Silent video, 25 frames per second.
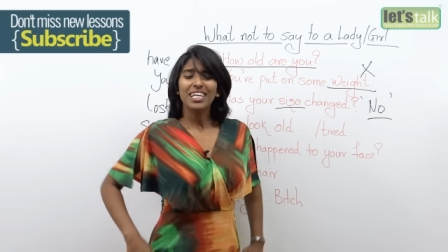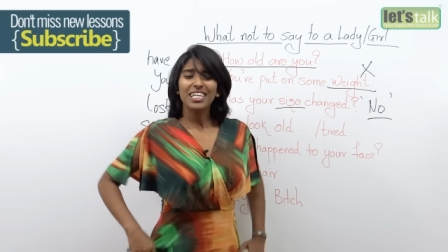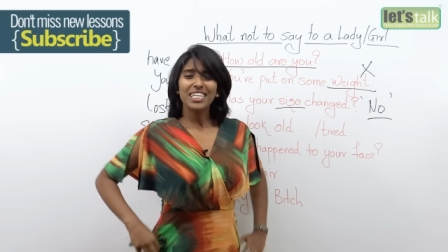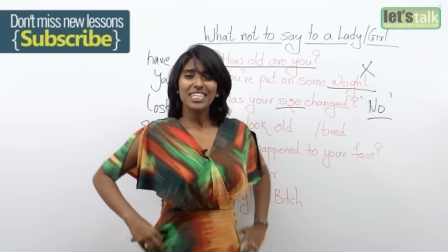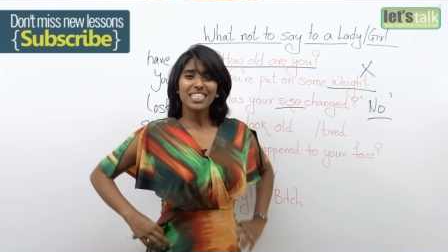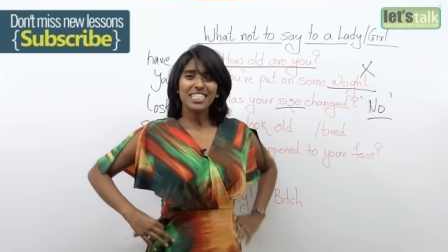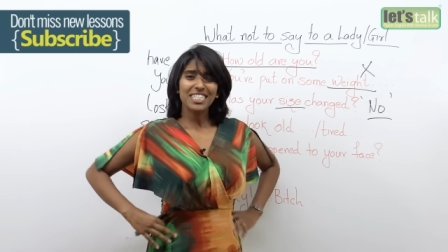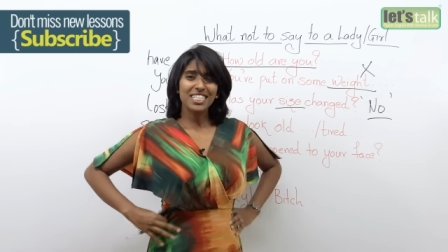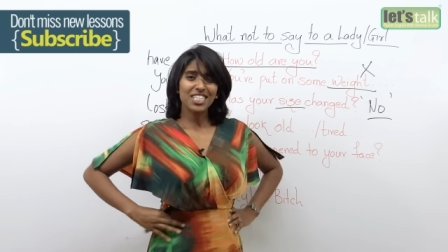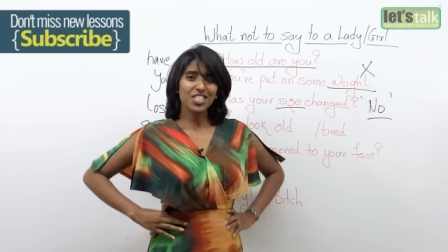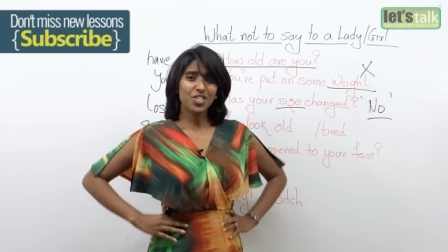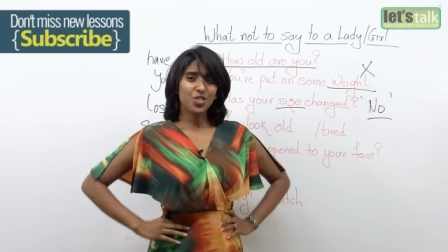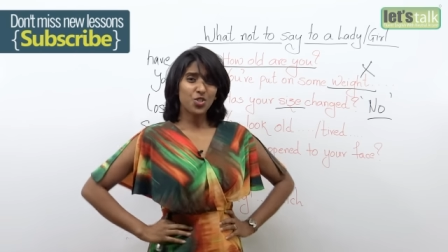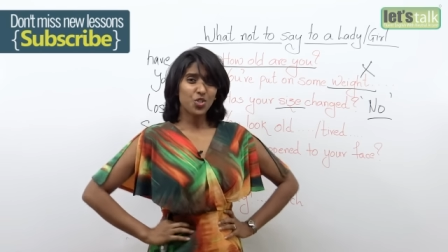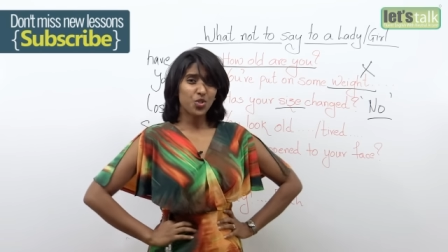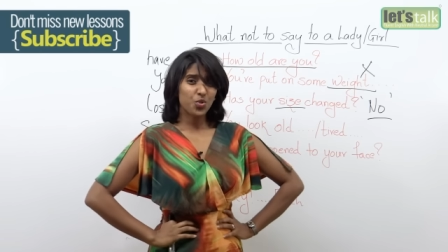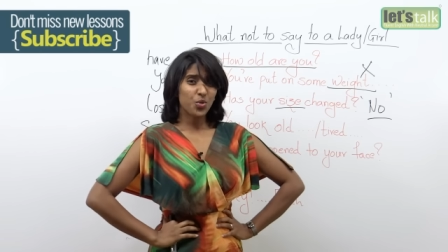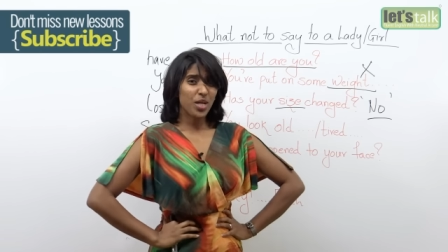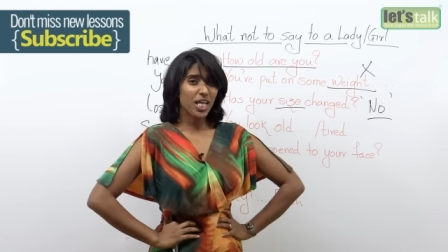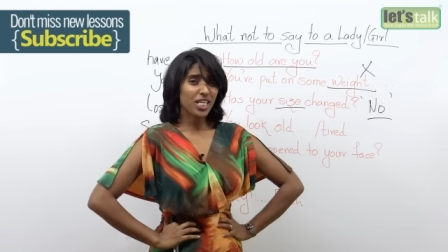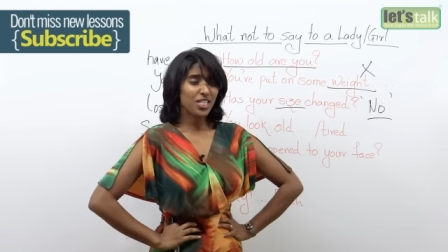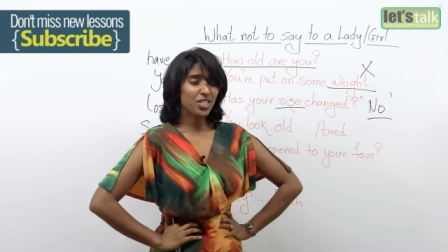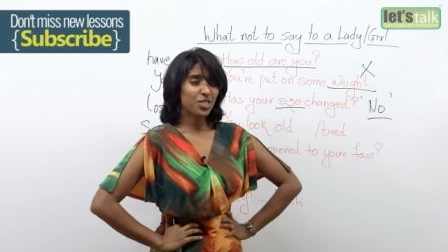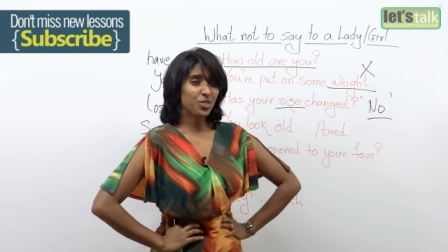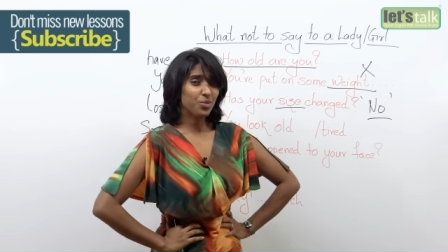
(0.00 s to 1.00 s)
Is this
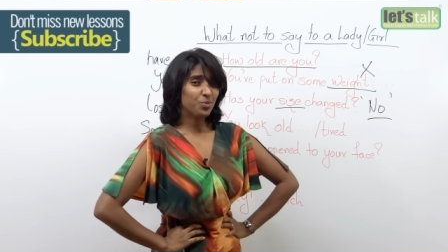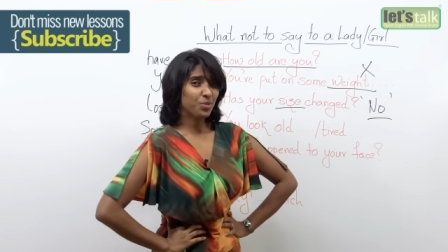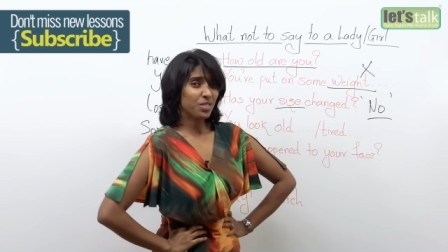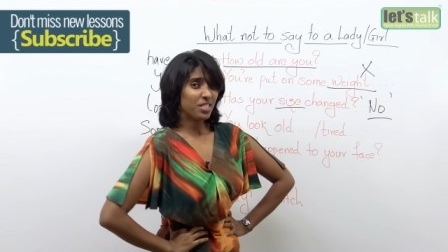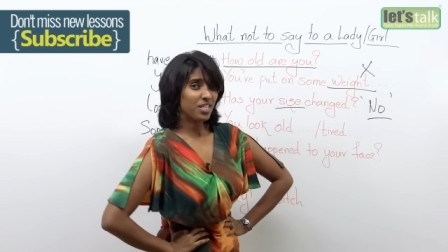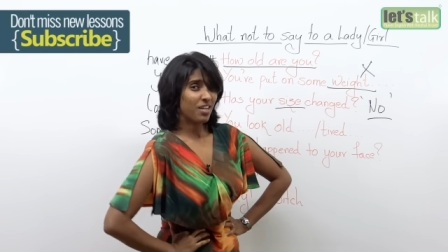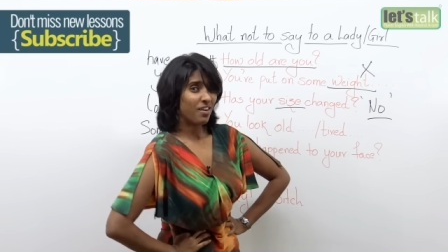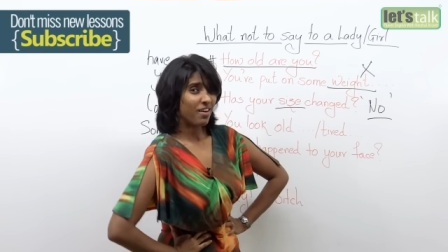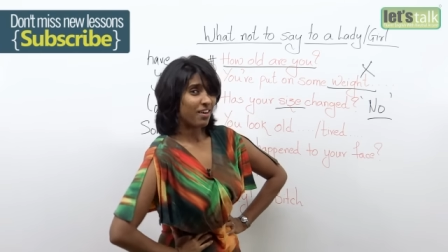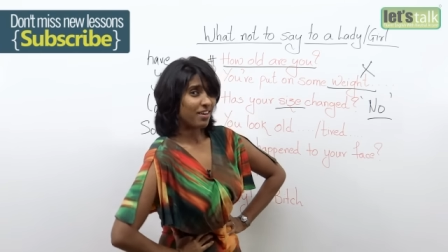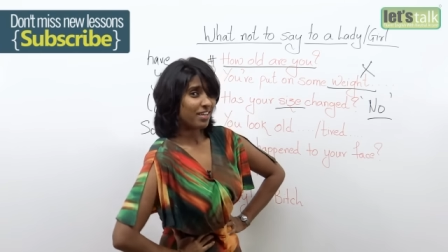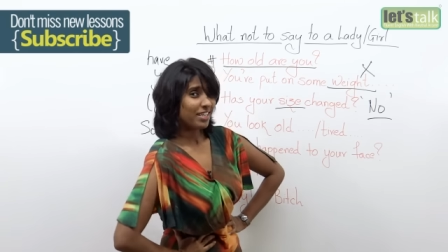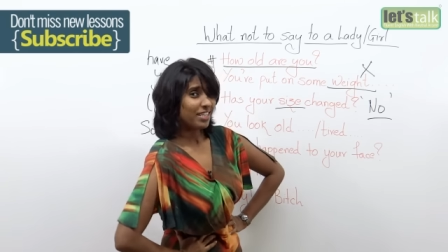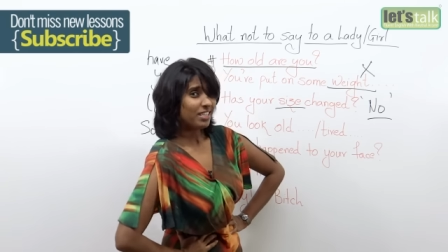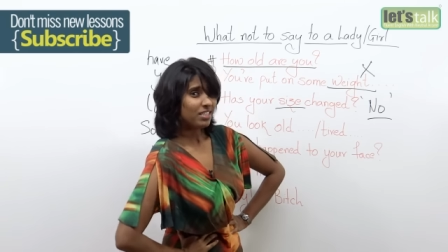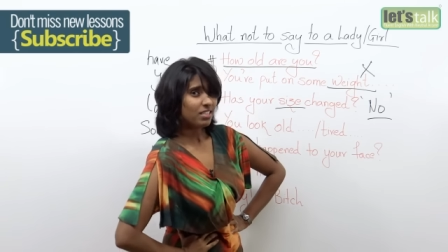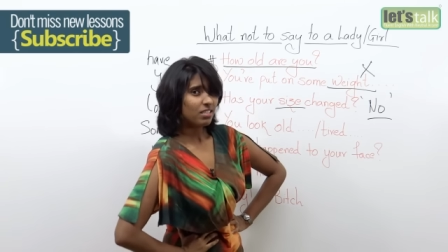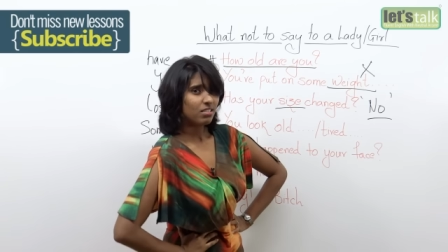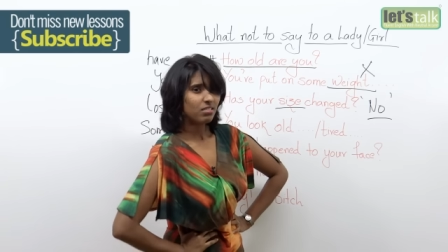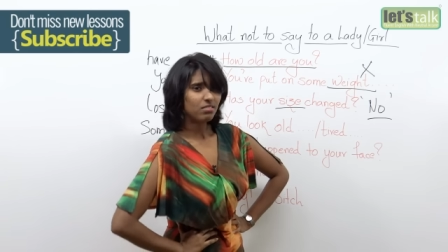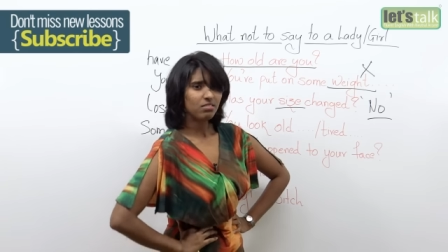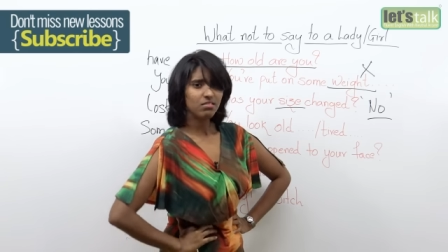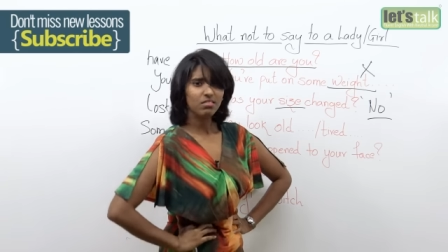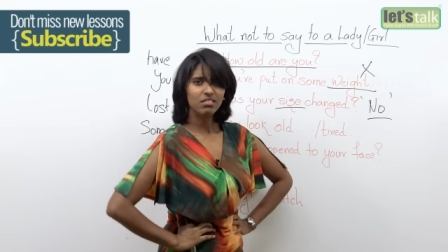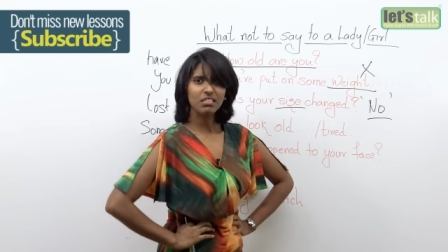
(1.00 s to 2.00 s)
dress too tight?